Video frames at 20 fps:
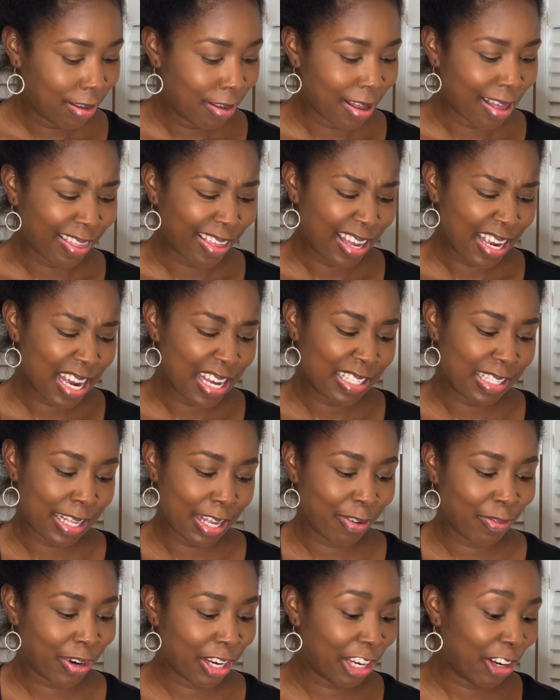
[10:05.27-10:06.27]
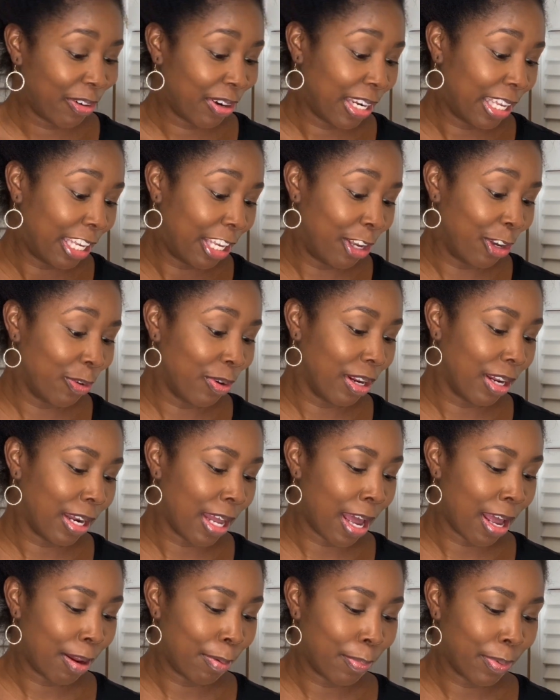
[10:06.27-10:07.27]
I think I say really, really cute a
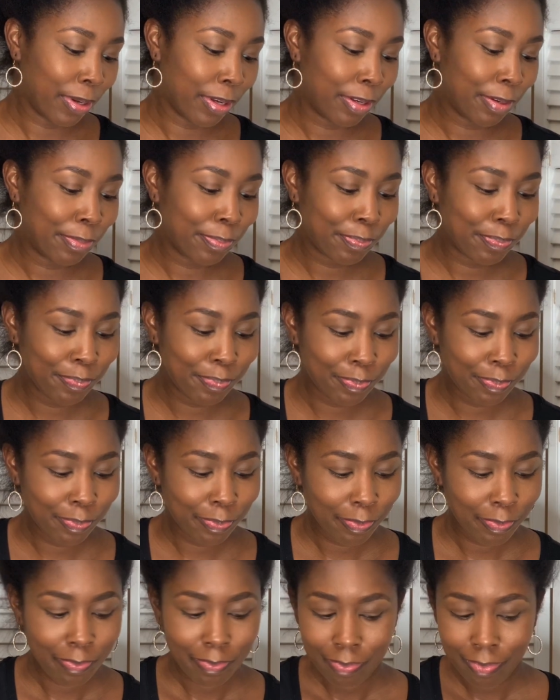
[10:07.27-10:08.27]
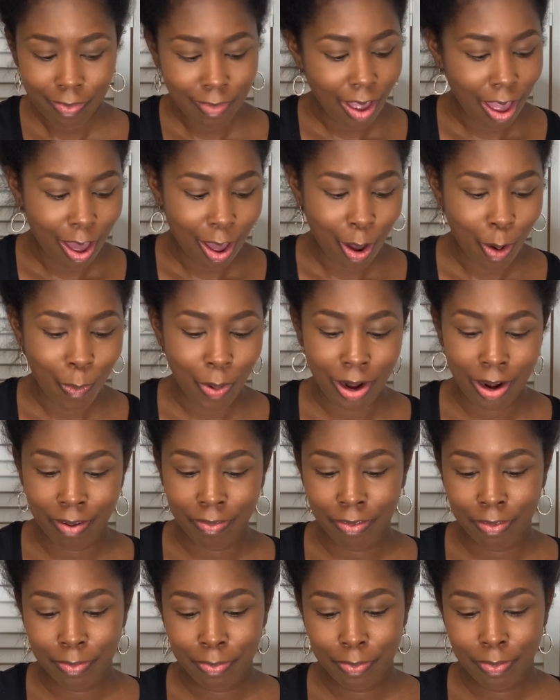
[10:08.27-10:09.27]
lot, but
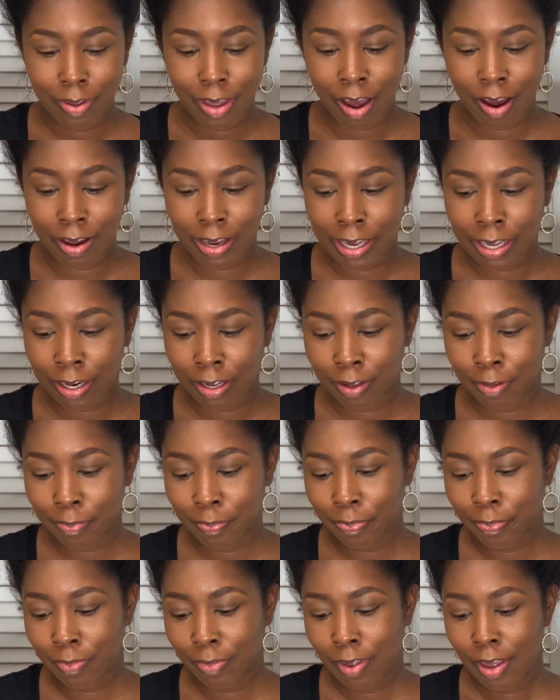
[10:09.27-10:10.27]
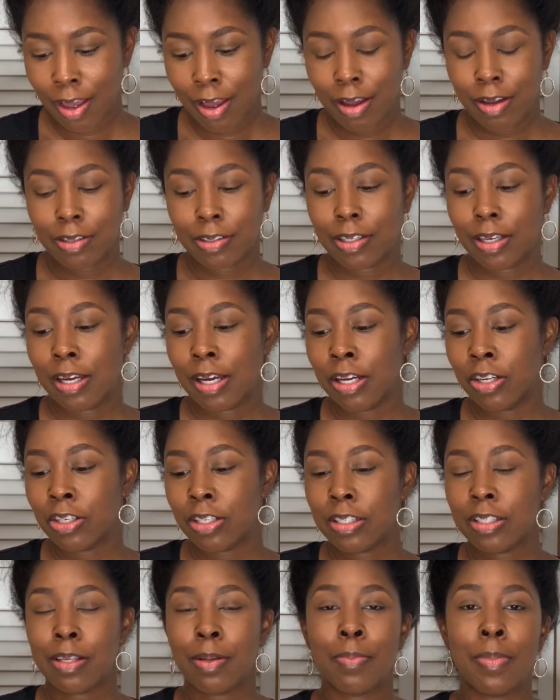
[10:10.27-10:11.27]
whatever, y'all get it. So yeah, just some